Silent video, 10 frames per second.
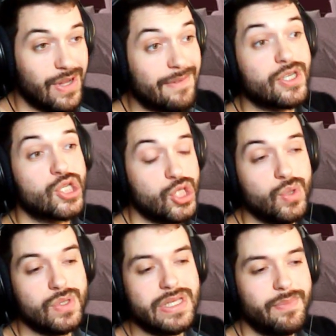You'll have to
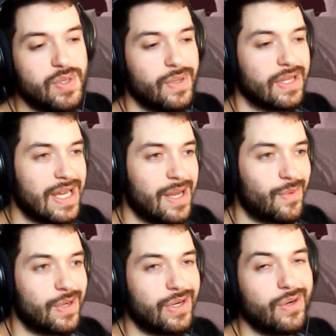choose between a lion
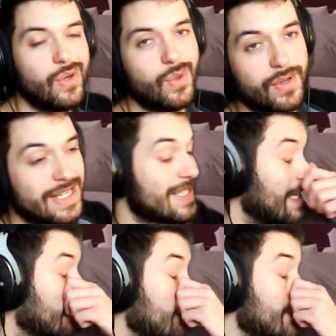warrior or a
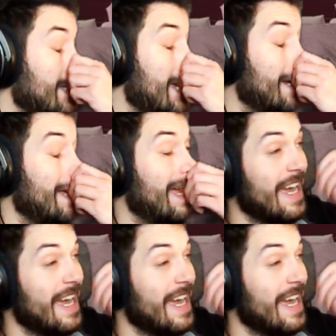skeletal set,